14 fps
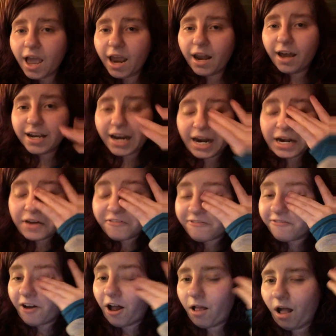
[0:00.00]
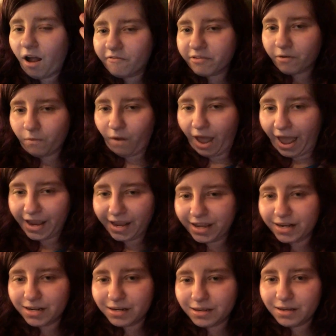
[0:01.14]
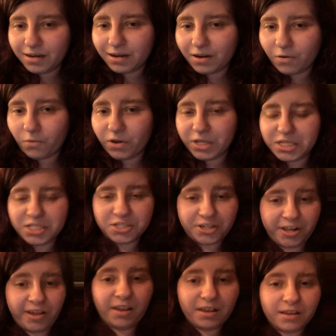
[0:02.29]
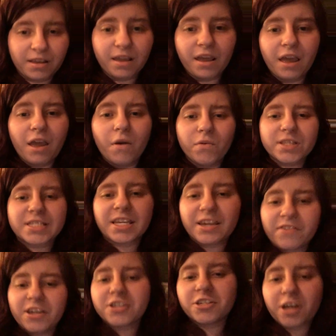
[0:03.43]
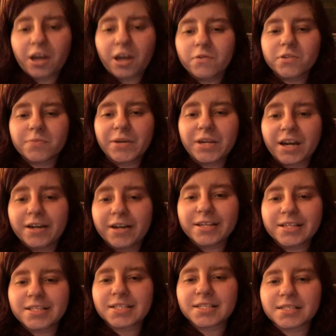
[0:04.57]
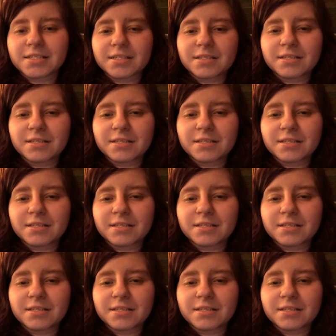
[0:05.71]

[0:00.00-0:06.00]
and I kind of fall off the wagon with TV shows, because,